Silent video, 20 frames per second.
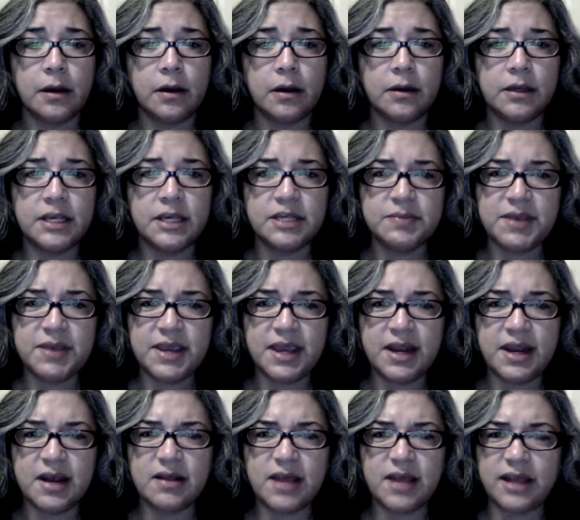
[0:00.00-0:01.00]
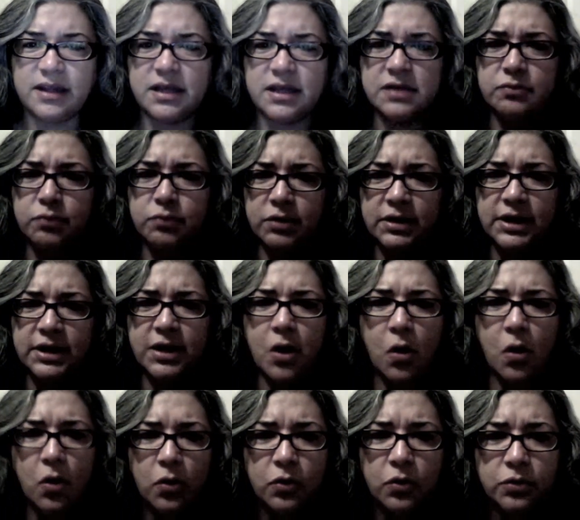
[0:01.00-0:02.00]
he's been getting like these really
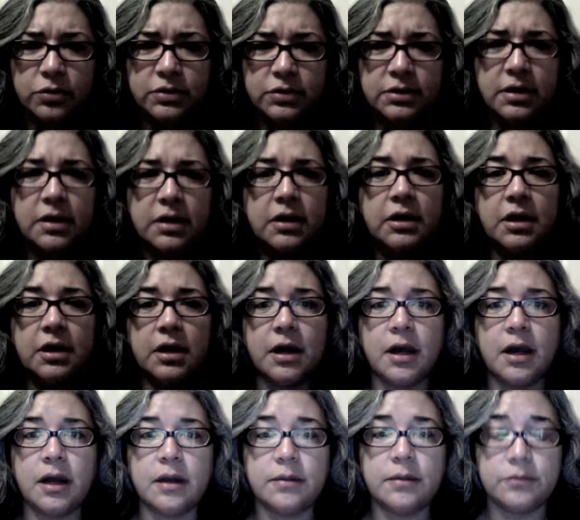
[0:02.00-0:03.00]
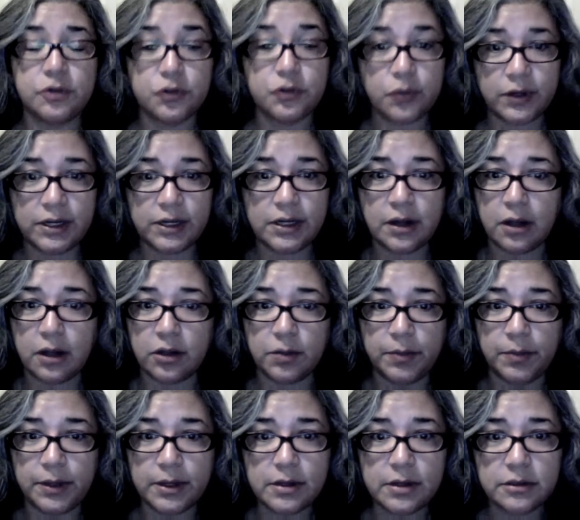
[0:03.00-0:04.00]
old $20
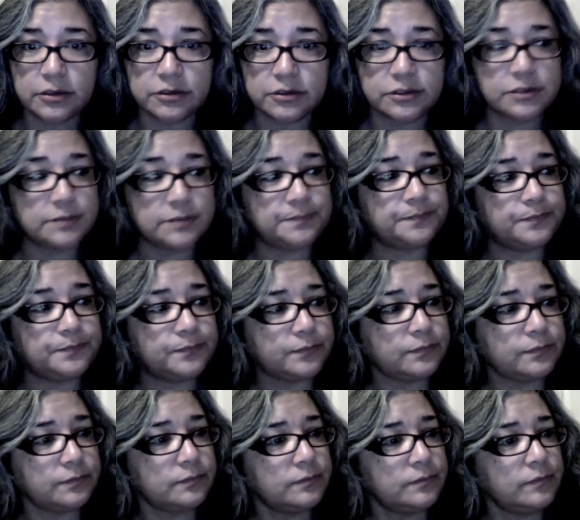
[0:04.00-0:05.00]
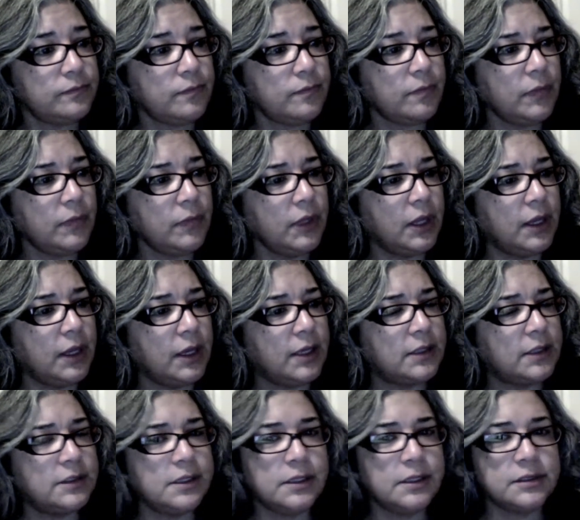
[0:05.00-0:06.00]
bills.
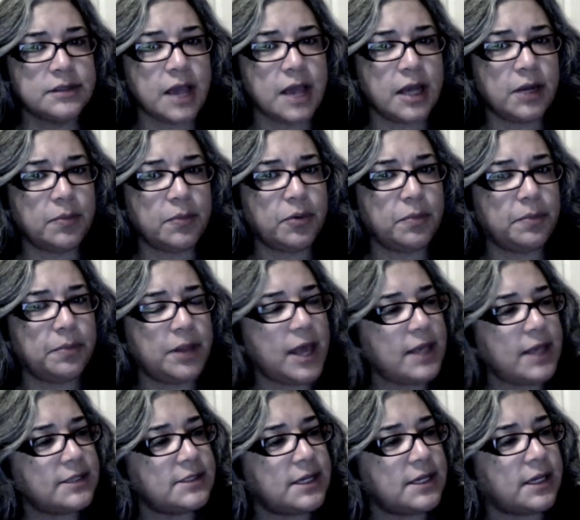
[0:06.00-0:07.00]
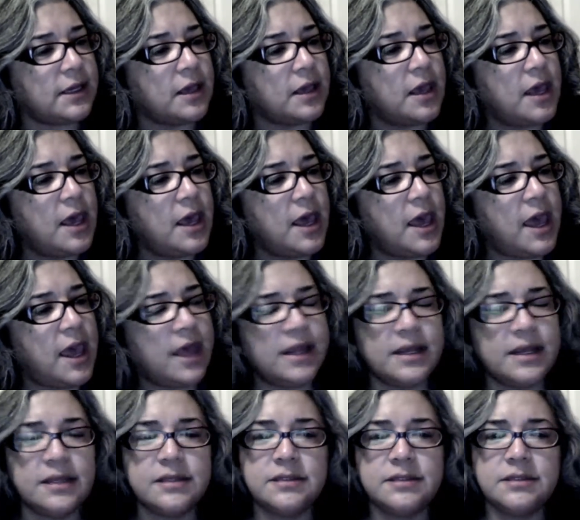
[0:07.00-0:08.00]
And it's kind of perplexing. And
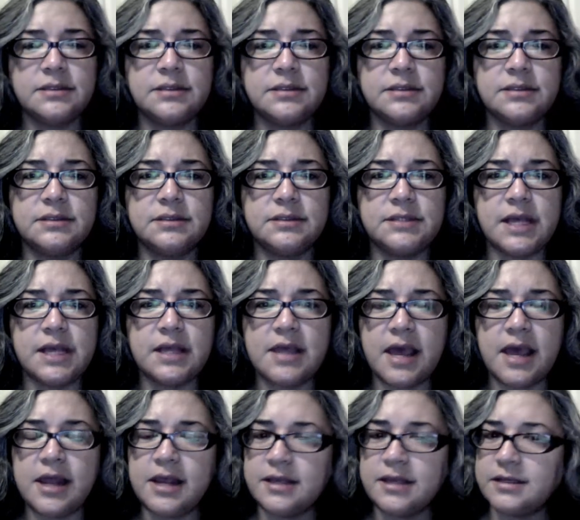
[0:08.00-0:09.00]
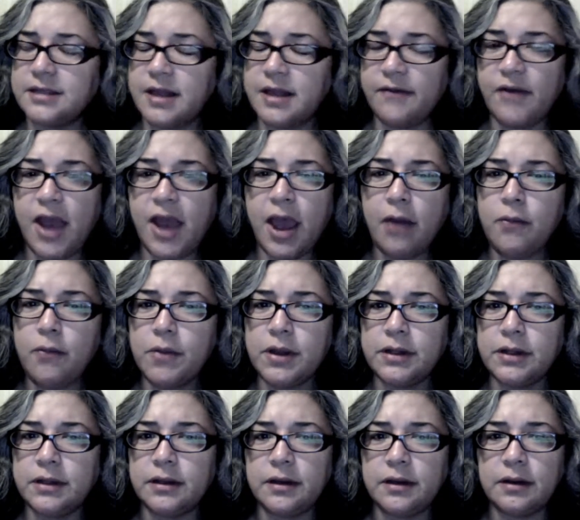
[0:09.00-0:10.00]
he said that he's never had
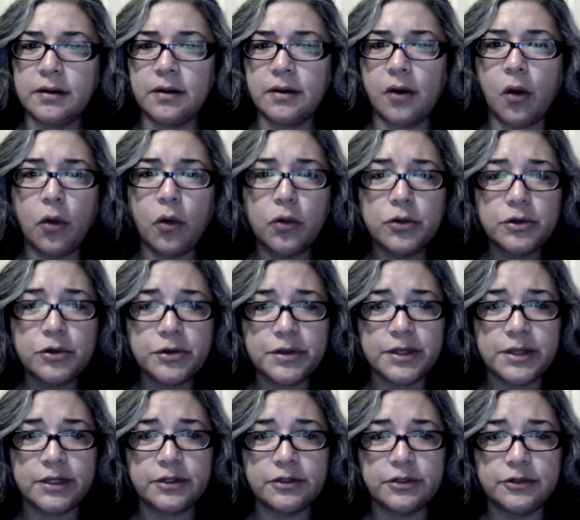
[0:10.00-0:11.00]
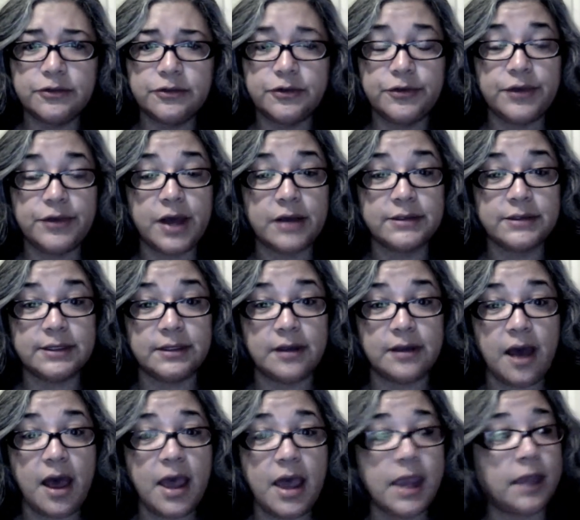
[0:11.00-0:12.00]
one older than
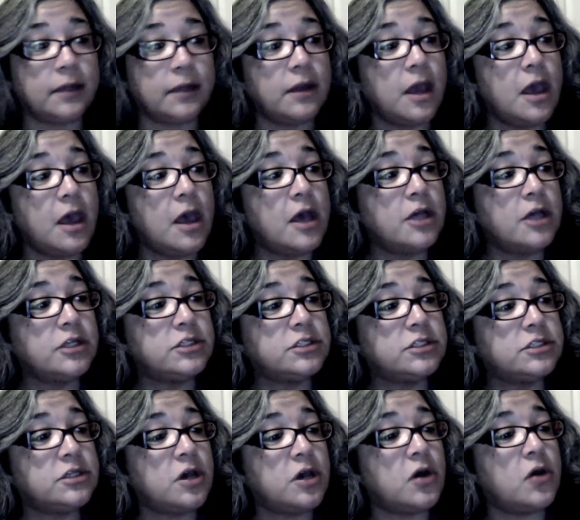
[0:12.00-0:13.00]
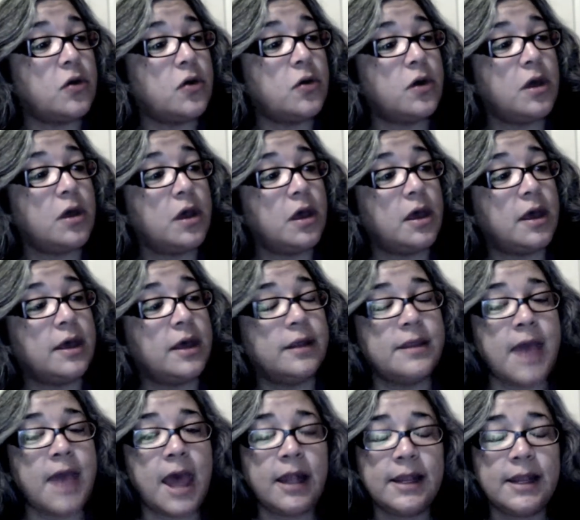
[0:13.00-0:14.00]
2009. So
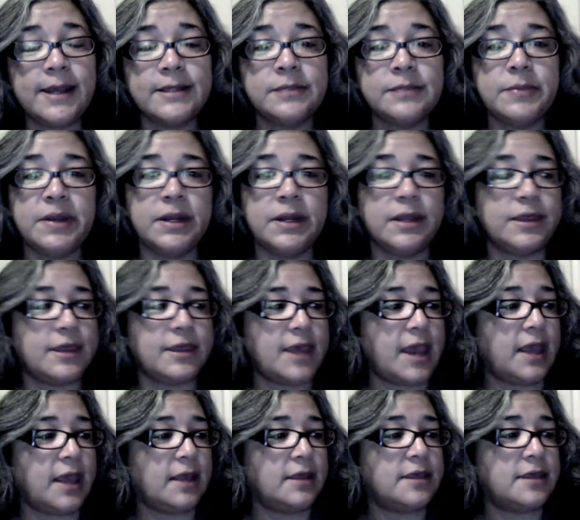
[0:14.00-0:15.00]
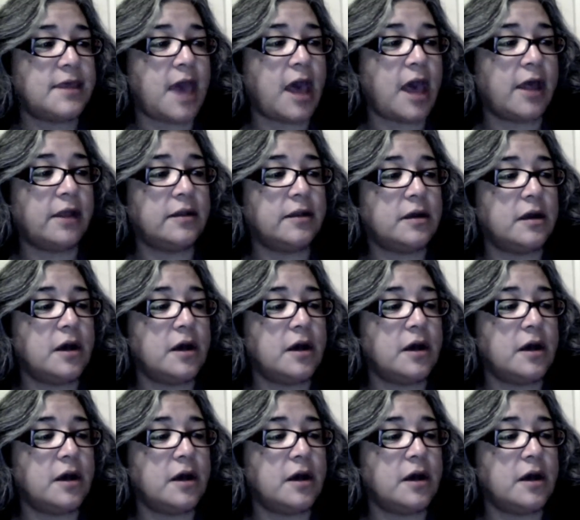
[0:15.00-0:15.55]
that leads me to think that